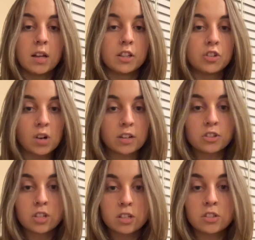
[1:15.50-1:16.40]
The director
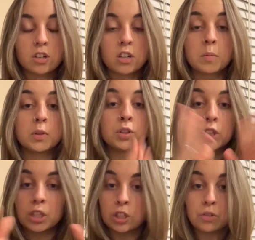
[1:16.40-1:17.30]
is concerned about
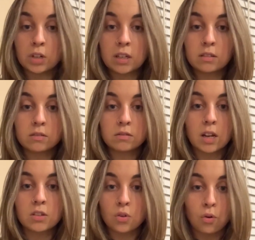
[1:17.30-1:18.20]
the unit
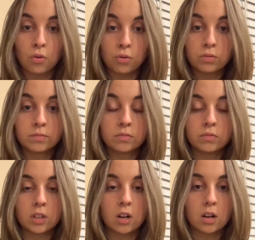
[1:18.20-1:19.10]
as a whole.
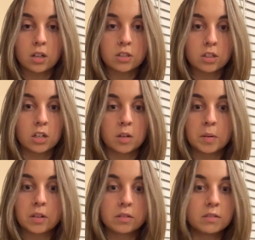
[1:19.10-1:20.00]
They're not concerned
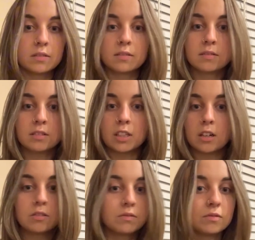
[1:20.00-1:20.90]
about, you
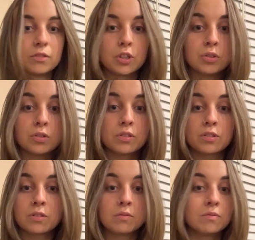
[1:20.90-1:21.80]
know,
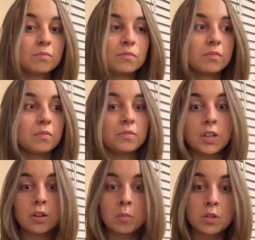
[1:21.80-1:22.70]
whose feet
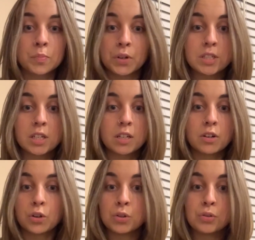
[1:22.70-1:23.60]
are the most pointed
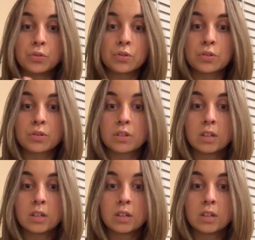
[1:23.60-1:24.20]
or who's,